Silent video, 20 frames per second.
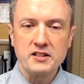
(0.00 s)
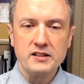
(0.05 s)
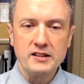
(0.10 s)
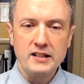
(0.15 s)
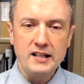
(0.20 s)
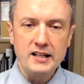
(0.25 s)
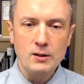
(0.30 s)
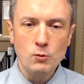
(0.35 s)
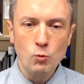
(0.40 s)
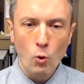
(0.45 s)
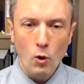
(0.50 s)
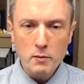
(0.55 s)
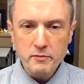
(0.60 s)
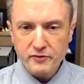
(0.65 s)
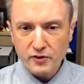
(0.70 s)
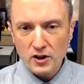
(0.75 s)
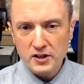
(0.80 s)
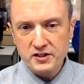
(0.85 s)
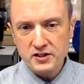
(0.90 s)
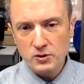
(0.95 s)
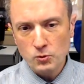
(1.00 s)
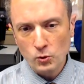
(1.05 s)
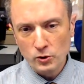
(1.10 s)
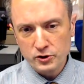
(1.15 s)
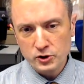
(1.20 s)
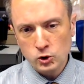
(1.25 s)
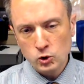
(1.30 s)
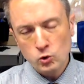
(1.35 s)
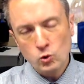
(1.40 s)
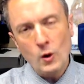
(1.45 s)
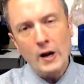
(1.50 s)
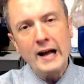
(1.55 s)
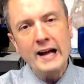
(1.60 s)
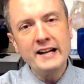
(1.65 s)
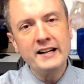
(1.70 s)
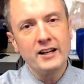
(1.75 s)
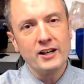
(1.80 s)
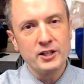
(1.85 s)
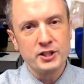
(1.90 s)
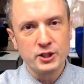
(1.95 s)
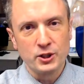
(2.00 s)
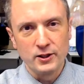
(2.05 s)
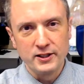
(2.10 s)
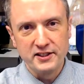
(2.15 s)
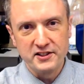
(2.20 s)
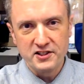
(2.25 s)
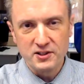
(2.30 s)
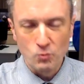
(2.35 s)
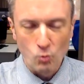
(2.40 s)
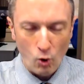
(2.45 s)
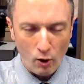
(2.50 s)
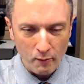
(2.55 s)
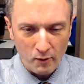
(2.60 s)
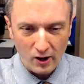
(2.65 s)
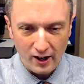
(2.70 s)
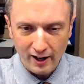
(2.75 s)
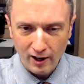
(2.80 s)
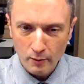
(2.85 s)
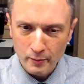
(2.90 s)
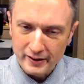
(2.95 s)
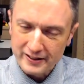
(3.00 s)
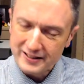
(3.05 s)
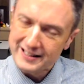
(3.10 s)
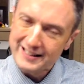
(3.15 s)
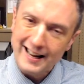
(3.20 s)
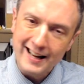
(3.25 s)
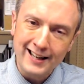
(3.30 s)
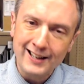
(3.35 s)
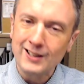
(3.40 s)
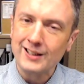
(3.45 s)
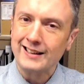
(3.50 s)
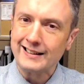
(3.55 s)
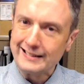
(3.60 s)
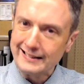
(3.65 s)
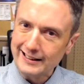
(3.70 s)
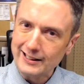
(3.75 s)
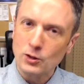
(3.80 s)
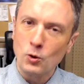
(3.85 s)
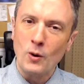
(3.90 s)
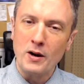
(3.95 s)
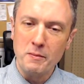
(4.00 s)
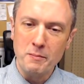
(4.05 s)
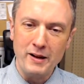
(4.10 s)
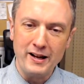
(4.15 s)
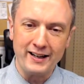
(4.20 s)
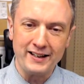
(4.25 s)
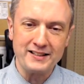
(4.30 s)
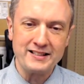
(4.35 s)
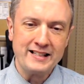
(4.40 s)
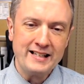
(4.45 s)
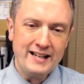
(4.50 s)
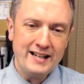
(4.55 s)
The warm front will try to usher in some warmer air, but it's not going to quite make it.